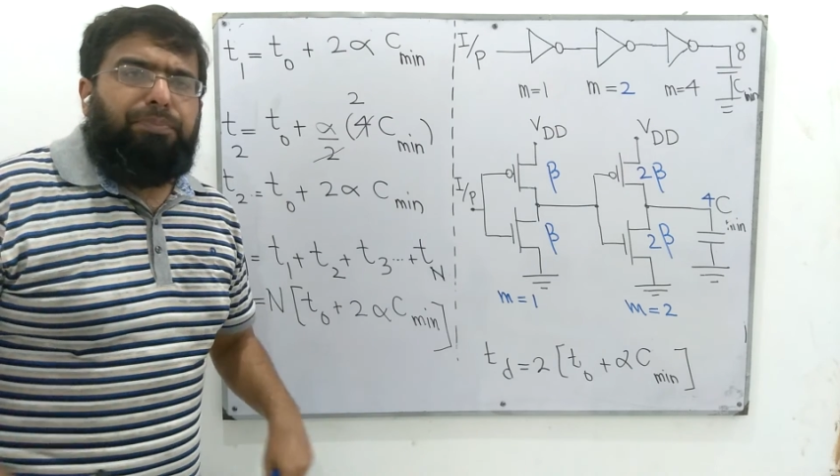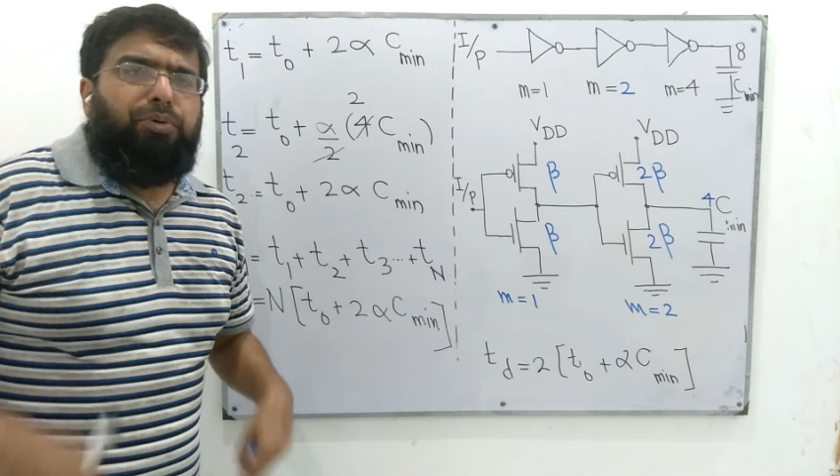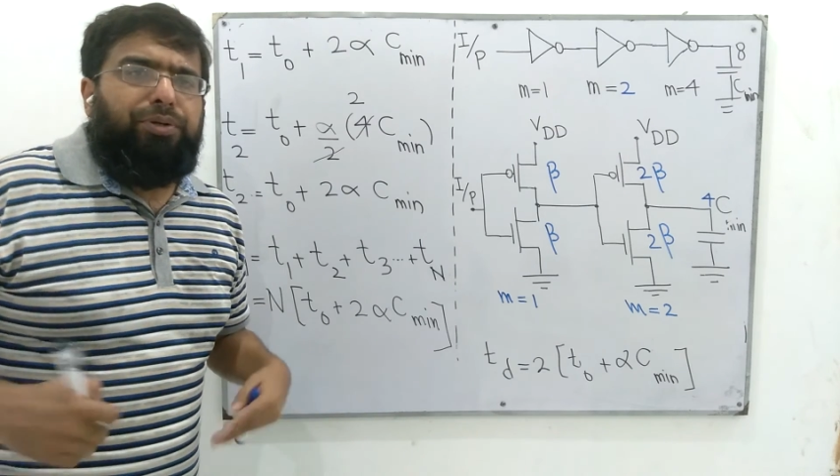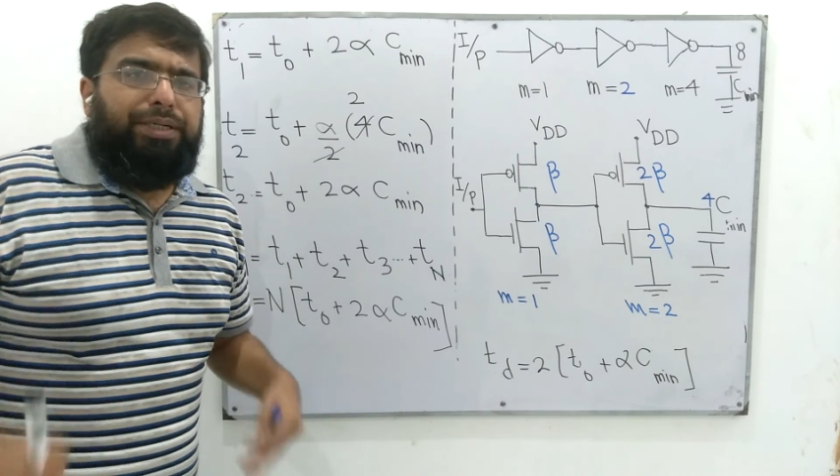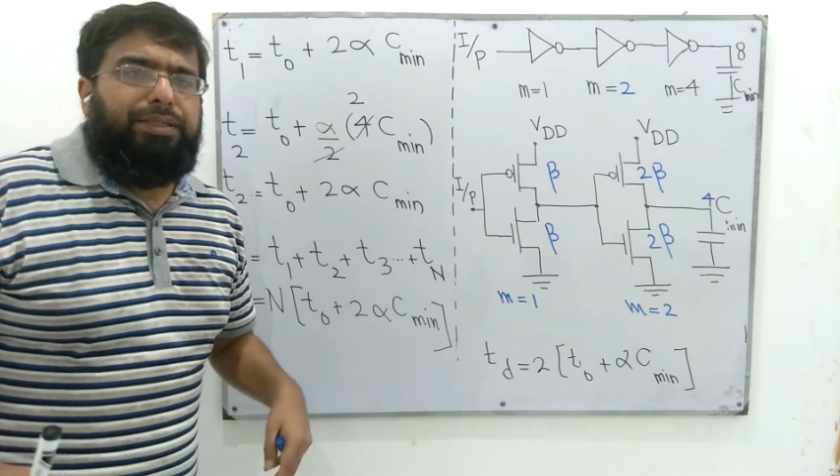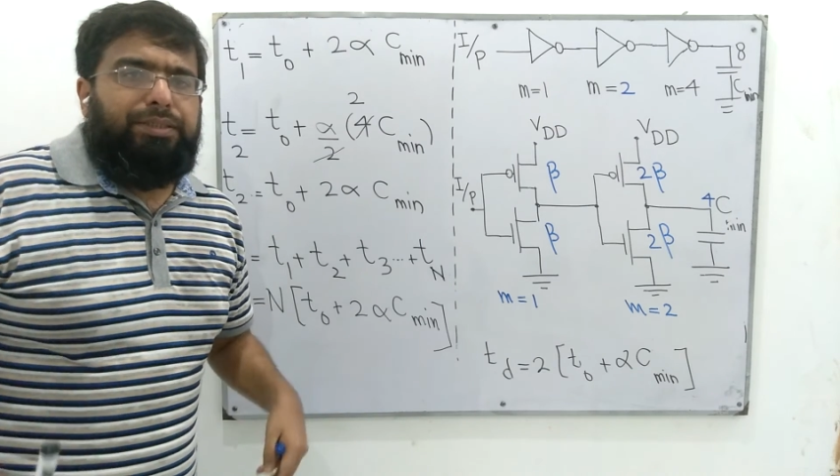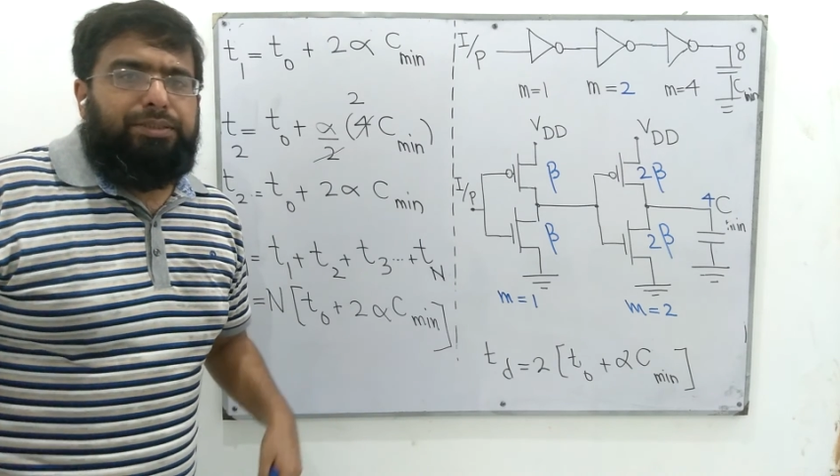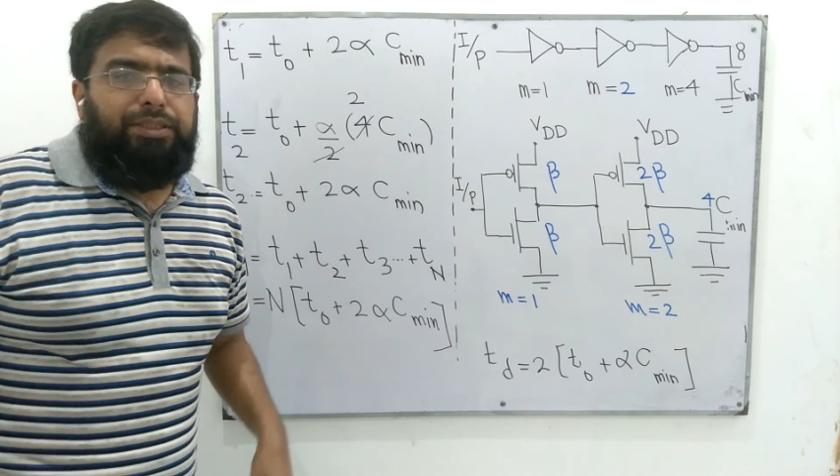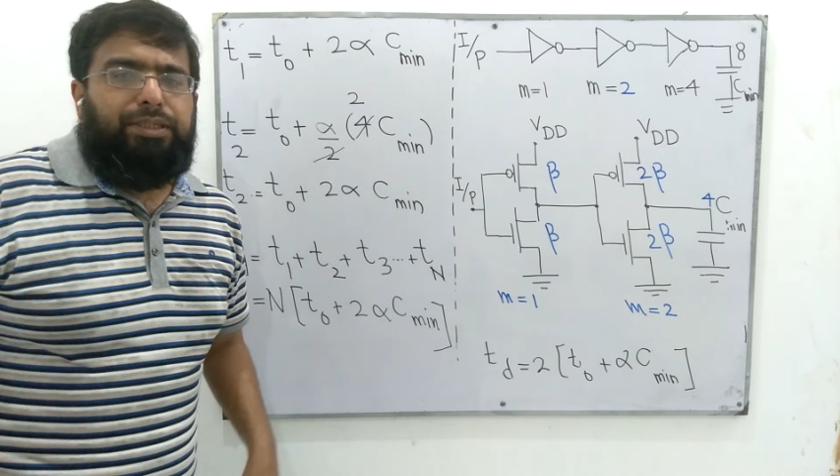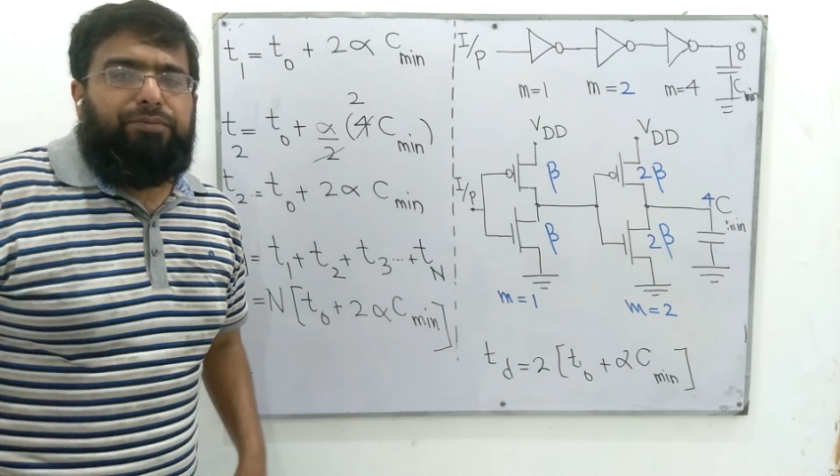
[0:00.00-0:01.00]
more
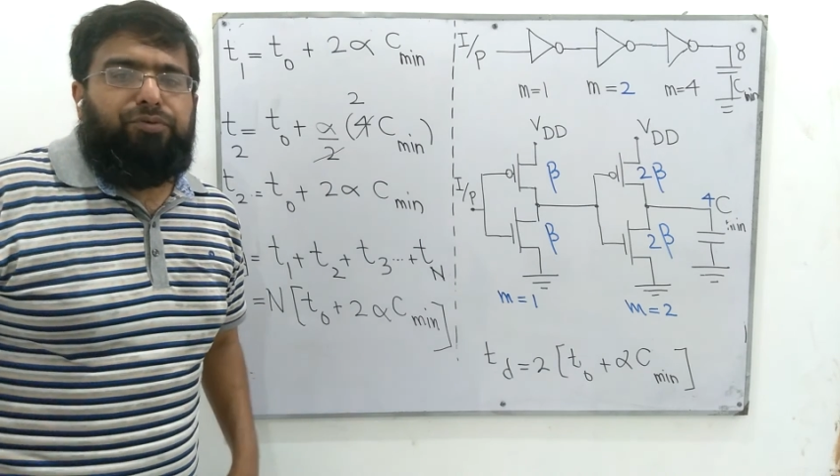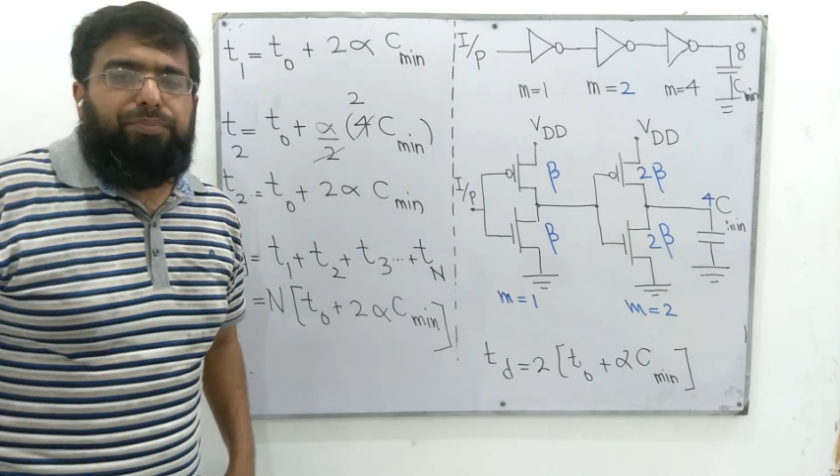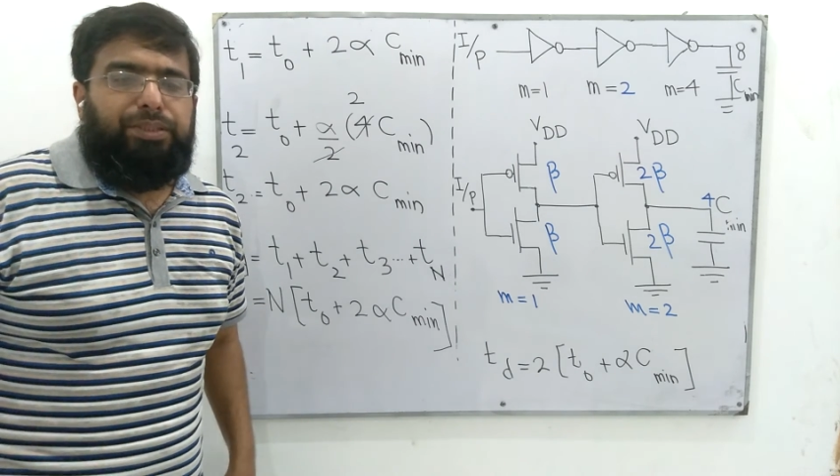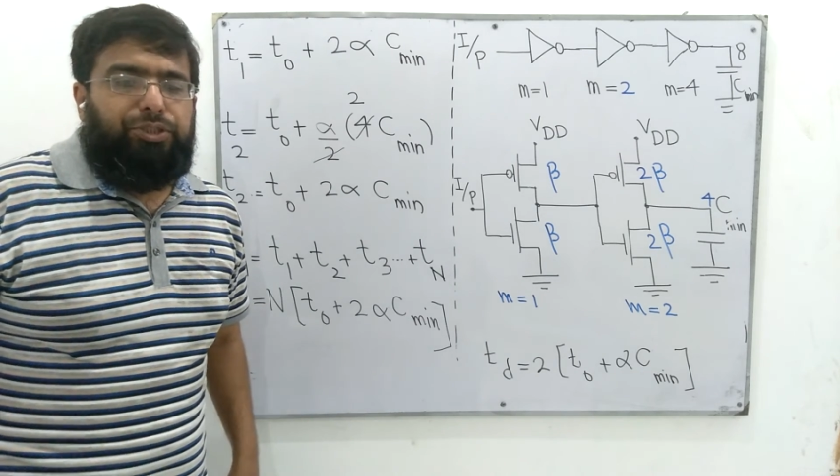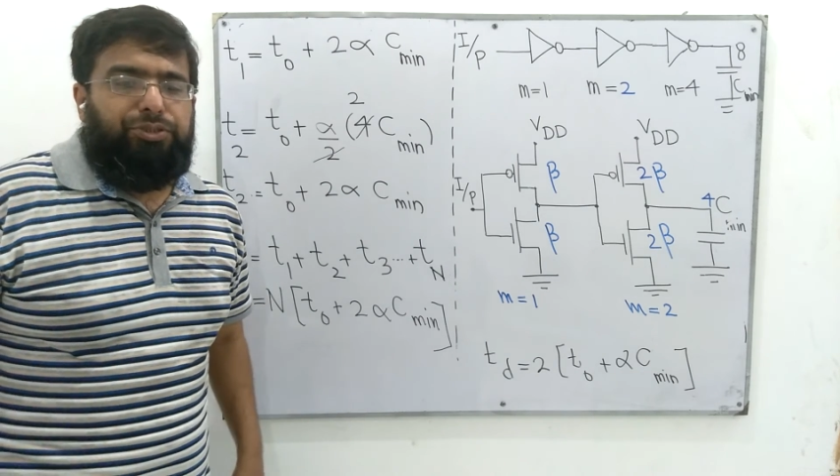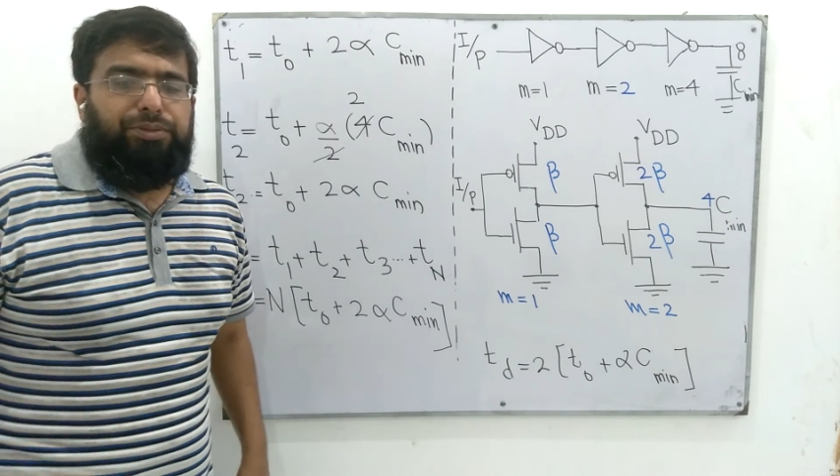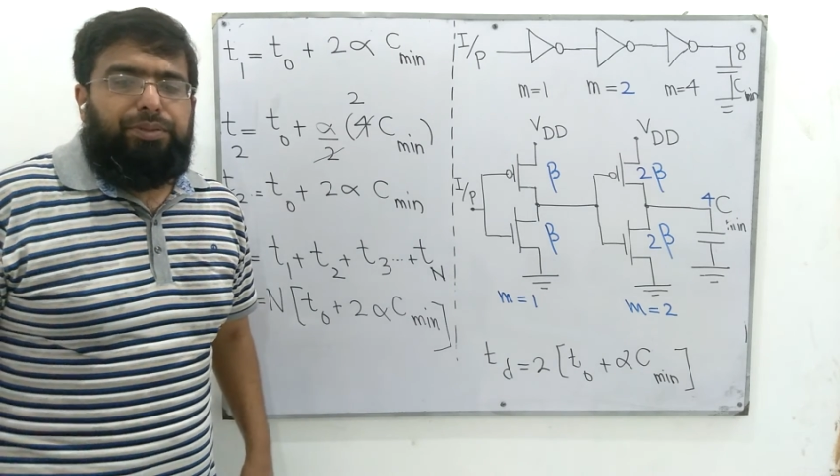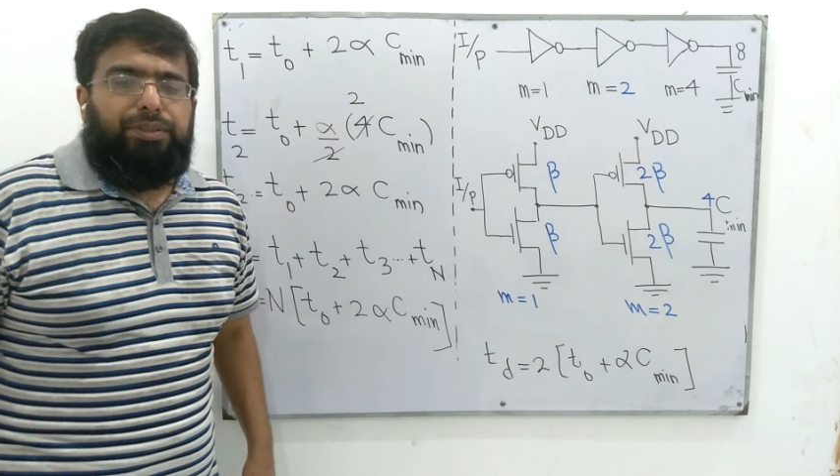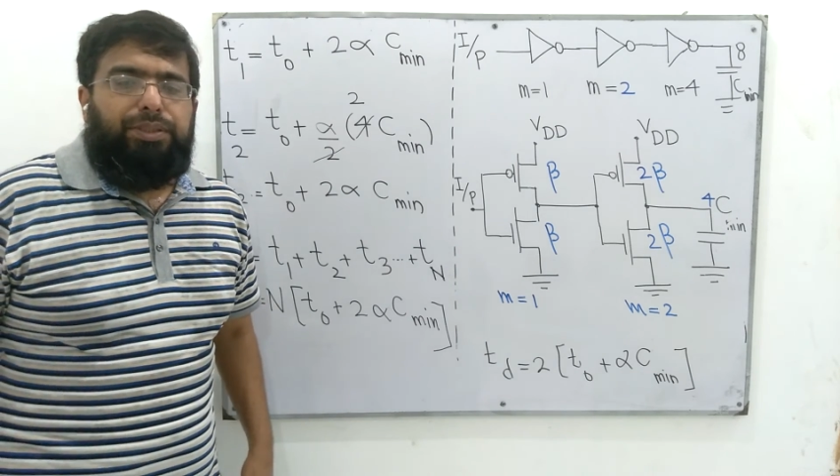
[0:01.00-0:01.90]
interesting information